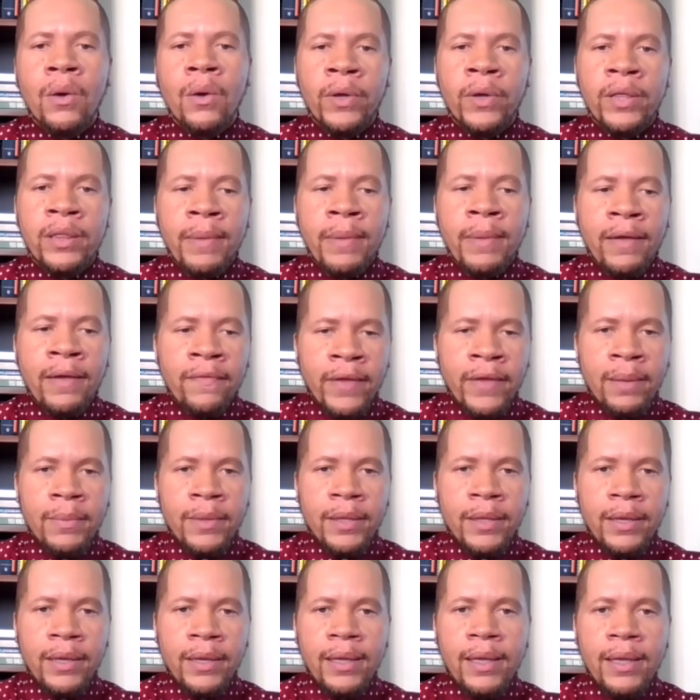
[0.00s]
with my
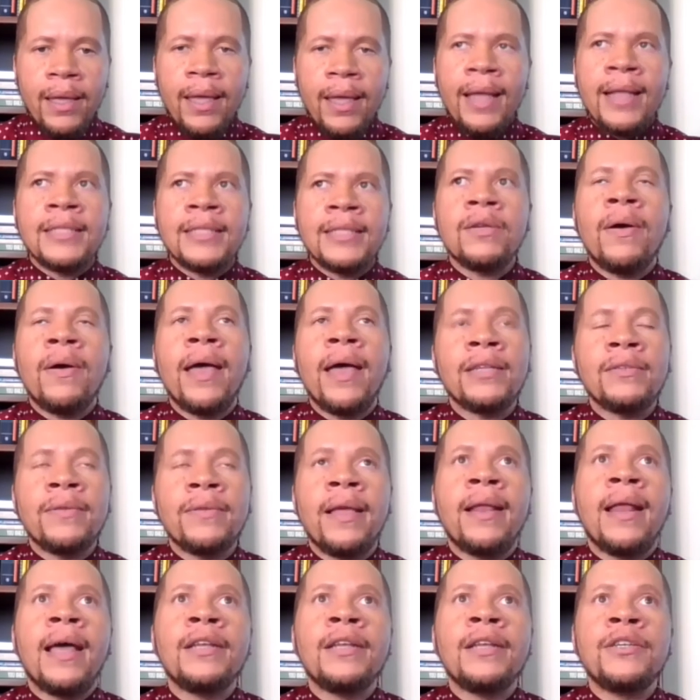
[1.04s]
family. And so
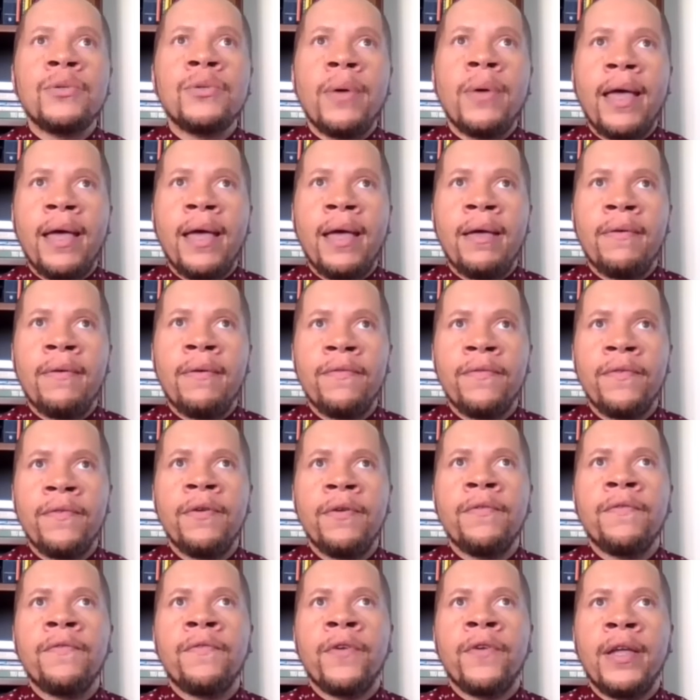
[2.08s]
I do have
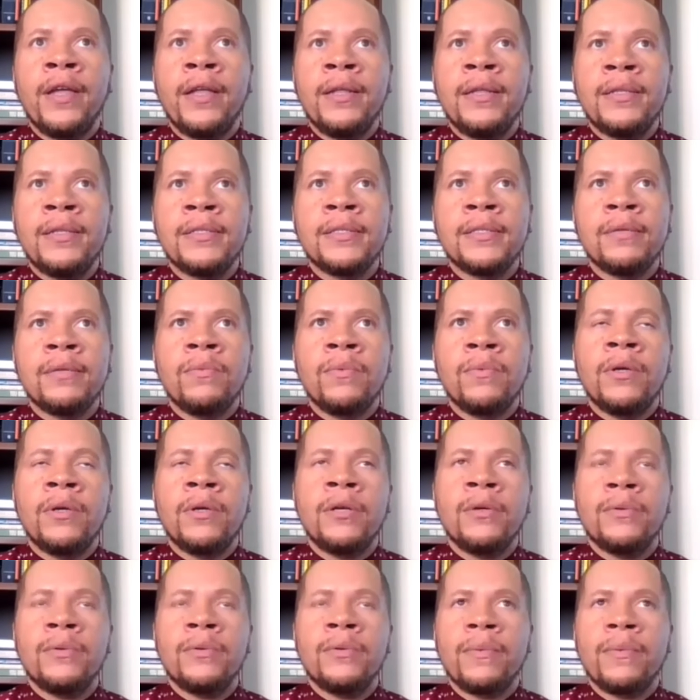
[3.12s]
friends,
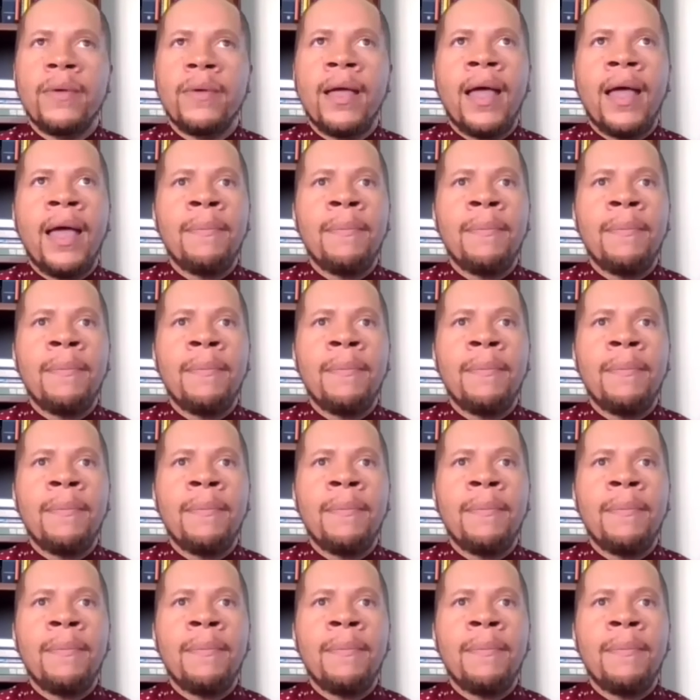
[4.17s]
well,